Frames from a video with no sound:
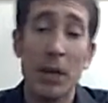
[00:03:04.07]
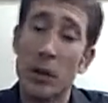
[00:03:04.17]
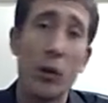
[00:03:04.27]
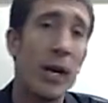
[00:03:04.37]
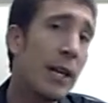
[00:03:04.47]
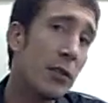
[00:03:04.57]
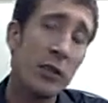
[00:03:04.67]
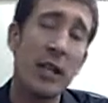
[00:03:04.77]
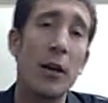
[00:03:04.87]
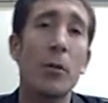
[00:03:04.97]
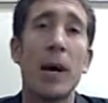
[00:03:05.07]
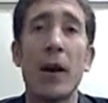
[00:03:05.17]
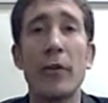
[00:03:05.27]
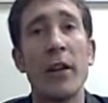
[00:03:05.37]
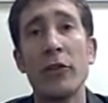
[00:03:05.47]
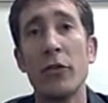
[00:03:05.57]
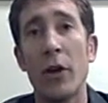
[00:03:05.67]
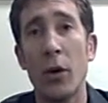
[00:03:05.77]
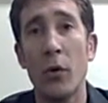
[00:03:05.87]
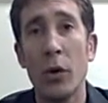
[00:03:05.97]
go ahead and just let our buyer's agent
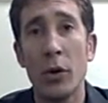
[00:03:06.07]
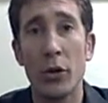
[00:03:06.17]
know.